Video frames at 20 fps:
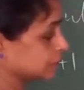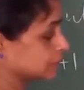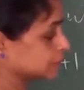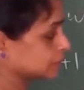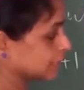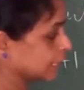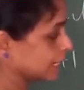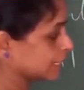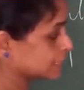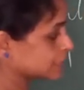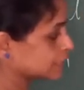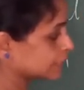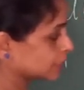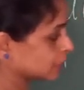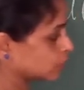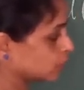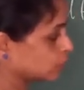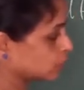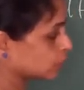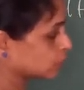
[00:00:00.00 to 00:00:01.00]
J is
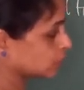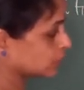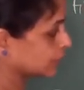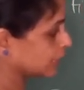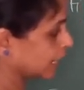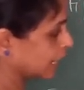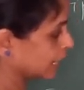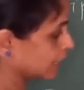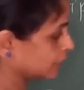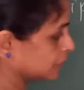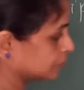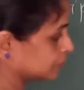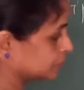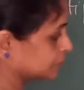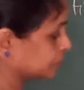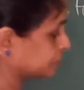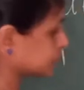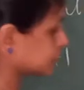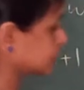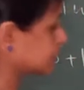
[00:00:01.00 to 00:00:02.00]
equal to L.
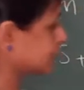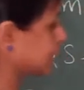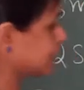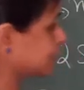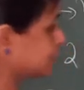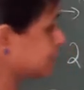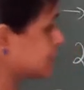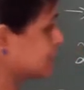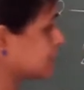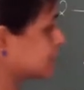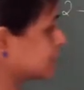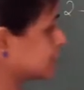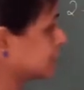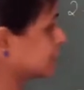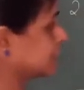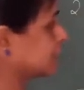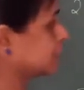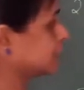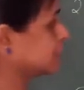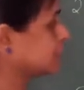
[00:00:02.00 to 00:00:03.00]
That means
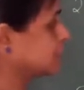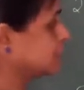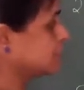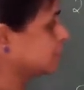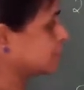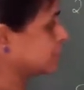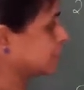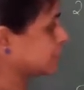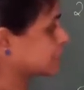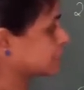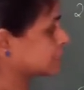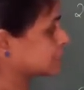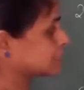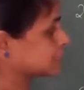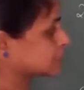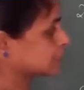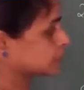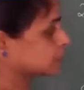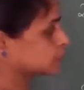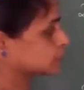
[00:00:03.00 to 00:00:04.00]
here when S
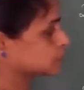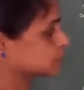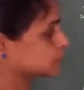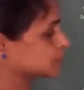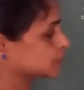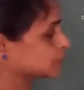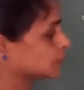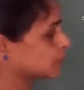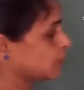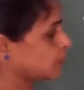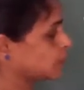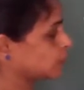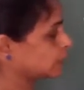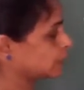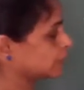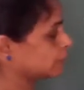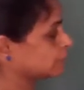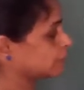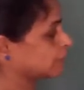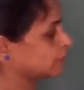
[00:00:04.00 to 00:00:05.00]
is equal to 0,
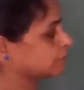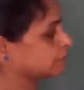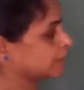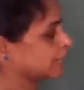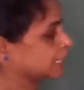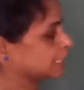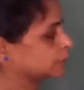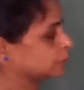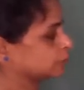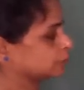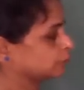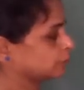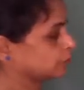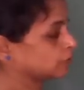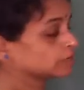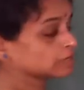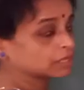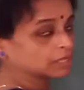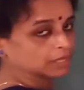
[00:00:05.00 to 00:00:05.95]
only one value for